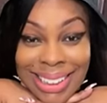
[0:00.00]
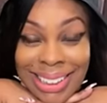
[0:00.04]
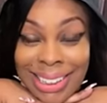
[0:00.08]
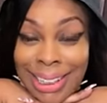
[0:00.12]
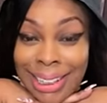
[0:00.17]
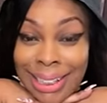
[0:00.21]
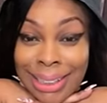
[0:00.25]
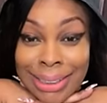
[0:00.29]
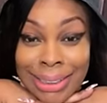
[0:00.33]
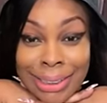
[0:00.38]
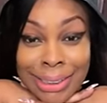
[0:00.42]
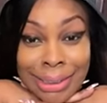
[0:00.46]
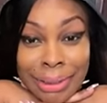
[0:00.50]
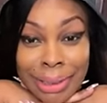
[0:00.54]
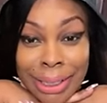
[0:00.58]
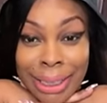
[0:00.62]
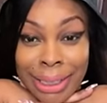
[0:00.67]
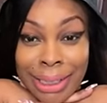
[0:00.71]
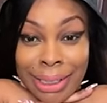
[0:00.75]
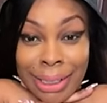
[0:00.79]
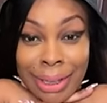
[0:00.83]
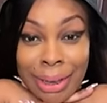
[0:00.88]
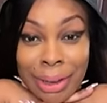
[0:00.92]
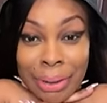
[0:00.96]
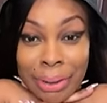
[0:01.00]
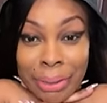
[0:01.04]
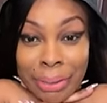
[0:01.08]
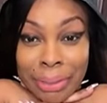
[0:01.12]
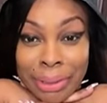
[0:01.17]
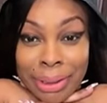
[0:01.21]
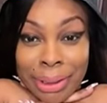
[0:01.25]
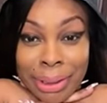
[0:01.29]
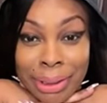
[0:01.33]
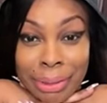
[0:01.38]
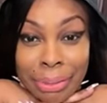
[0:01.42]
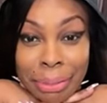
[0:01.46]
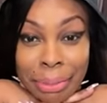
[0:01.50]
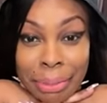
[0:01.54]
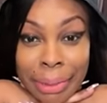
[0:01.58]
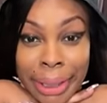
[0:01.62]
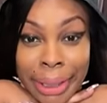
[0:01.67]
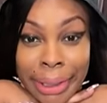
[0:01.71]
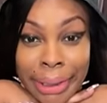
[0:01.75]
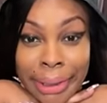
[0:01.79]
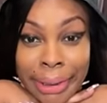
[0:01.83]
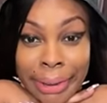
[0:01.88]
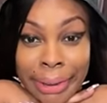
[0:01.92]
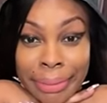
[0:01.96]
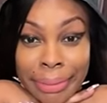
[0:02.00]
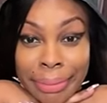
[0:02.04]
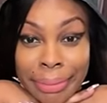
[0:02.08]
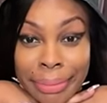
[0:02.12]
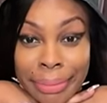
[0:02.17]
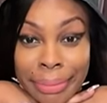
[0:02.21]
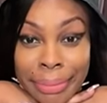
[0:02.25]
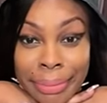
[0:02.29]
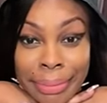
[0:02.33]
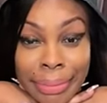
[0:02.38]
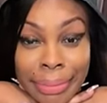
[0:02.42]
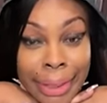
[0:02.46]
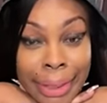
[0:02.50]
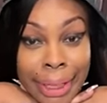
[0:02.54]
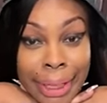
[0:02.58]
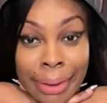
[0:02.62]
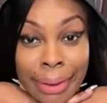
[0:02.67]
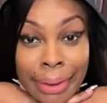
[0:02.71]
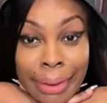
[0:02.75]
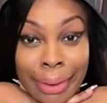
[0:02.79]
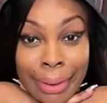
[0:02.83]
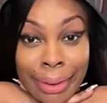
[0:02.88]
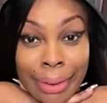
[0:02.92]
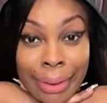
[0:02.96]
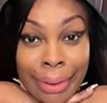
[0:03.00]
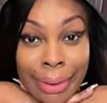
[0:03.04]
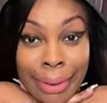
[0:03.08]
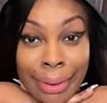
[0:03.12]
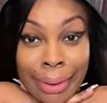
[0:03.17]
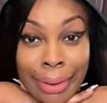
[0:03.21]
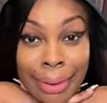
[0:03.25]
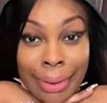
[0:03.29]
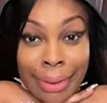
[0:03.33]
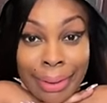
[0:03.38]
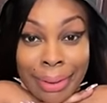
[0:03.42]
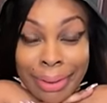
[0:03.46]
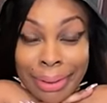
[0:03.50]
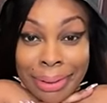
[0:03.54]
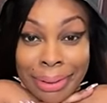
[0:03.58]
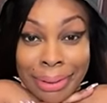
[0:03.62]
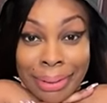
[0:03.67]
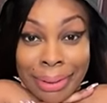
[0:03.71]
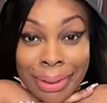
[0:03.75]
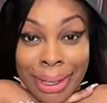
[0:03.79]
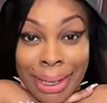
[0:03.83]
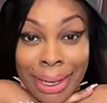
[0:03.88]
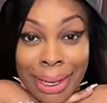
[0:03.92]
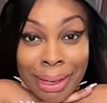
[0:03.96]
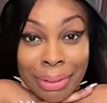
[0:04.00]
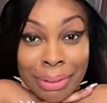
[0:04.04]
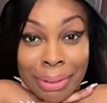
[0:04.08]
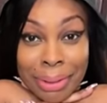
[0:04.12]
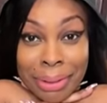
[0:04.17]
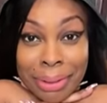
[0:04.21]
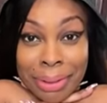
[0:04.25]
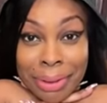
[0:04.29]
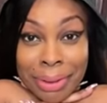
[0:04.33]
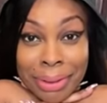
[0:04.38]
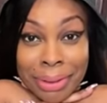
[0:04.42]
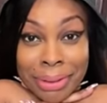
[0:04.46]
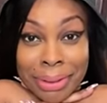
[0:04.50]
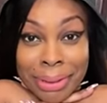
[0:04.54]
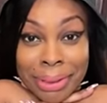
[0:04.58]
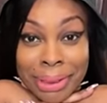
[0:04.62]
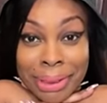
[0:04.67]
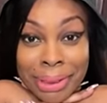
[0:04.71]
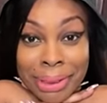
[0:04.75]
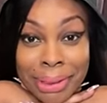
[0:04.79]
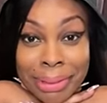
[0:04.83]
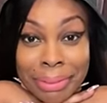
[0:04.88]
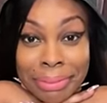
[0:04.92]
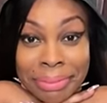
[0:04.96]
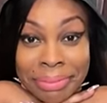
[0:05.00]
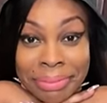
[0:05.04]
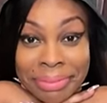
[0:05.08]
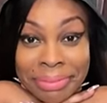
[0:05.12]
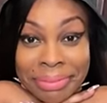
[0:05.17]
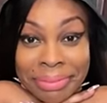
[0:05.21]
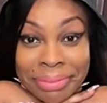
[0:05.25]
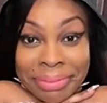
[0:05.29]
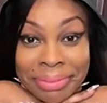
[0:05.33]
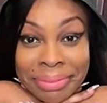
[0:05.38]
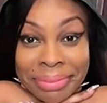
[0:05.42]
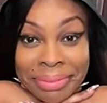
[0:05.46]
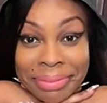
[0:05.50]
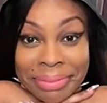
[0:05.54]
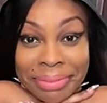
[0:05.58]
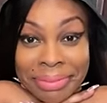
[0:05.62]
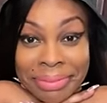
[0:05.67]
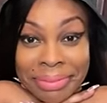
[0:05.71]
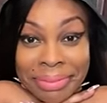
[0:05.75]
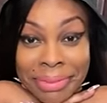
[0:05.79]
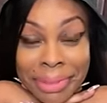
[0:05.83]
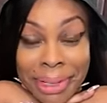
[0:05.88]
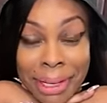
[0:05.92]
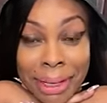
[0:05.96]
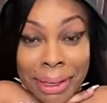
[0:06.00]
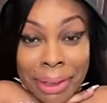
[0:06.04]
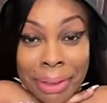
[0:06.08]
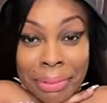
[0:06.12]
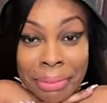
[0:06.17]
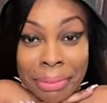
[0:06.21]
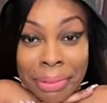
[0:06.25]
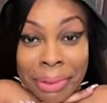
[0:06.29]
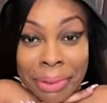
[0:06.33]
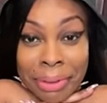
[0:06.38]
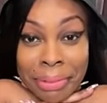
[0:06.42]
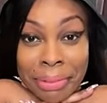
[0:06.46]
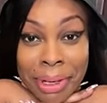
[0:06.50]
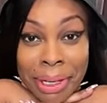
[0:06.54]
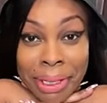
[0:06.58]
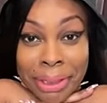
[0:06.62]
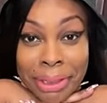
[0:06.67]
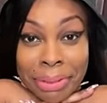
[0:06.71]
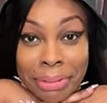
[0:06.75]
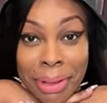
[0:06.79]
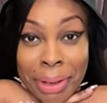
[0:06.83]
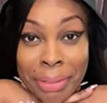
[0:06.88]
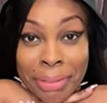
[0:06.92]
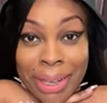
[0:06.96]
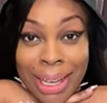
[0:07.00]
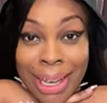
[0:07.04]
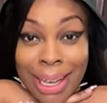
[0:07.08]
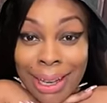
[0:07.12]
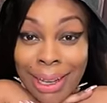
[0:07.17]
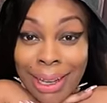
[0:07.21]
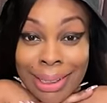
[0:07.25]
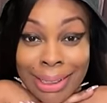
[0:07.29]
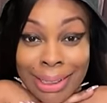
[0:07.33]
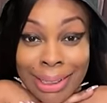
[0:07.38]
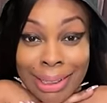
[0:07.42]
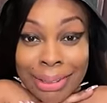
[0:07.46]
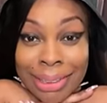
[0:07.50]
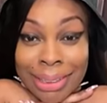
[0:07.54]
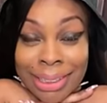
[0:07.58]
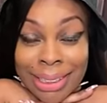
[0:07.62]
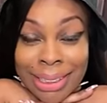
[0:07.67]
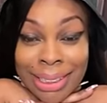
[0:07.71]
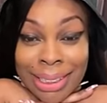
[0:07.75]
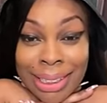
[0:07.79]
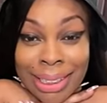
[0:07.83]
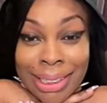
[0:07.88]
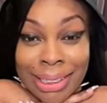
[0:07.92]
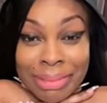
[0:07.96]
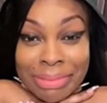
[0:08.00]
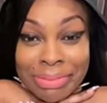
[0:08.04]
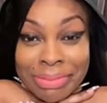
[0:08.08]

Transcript: three oh three. Huh, I'm going to go to sleep. I'm going to go wash my behind and go to sleep.